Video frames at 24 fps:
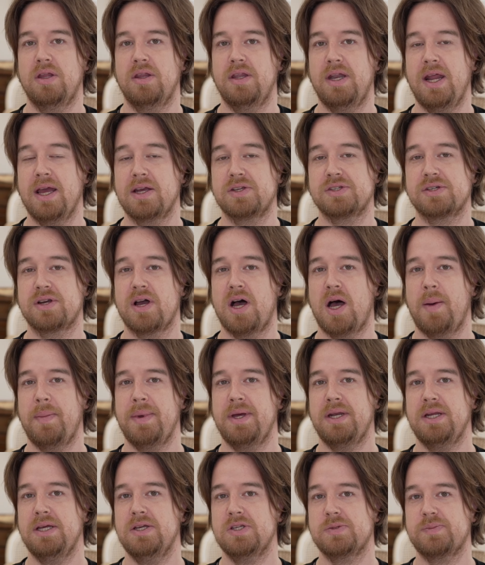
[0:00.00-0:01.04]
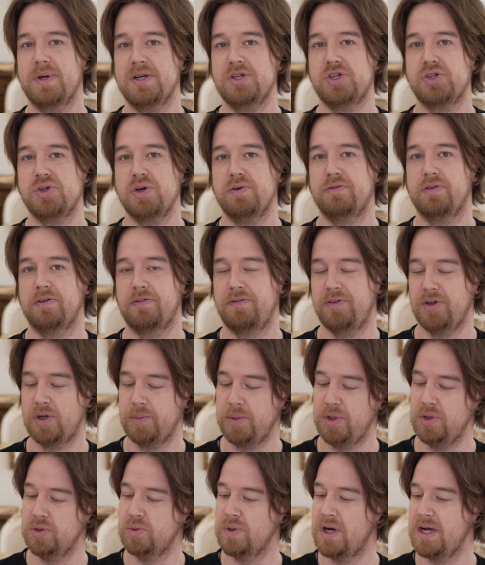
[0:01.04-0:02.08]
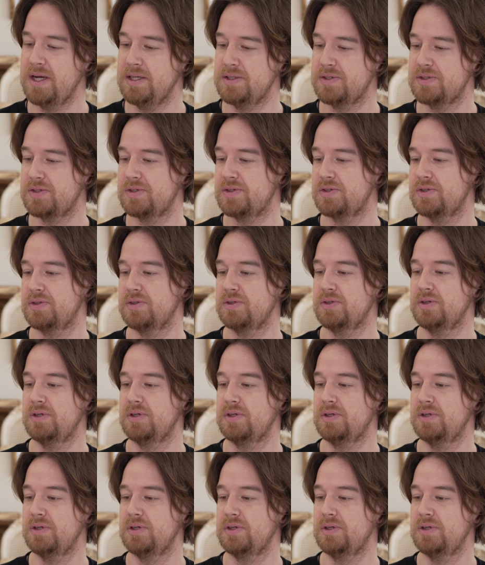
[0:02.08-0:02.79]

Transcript: The next comment is by Chauffeur Film, who writes,